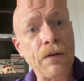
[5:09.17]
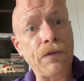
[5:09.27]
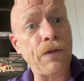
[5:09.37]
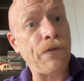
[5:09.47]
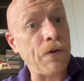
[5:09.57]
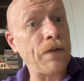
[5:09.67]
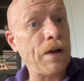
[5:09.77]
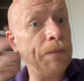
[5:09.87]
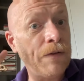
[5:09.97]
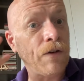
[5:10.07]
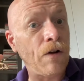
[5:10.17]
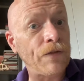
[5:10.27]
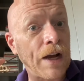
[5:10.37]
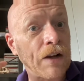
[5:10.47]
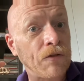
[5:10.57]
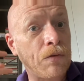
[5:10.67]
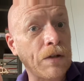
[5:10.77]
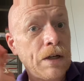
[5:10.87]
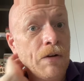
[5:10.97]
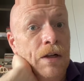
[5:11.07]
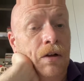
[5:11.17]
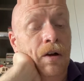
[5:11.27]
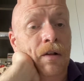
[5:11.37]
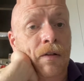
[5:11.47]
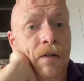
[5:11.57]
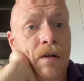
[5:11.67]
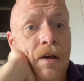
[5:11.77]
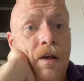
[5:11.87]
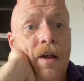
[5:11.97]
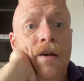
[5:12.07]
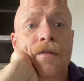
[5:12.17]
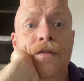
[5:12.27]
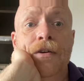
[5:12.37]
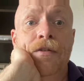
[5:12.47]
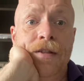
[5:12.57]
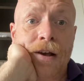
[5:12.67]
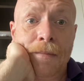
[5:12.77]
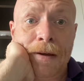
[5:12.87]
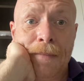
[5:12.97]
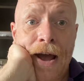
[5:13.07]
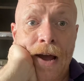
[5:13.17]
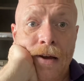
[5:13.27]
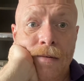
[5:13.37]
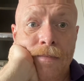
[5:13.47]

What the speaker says: for the first time involved actual hearing loss. Veterans coming back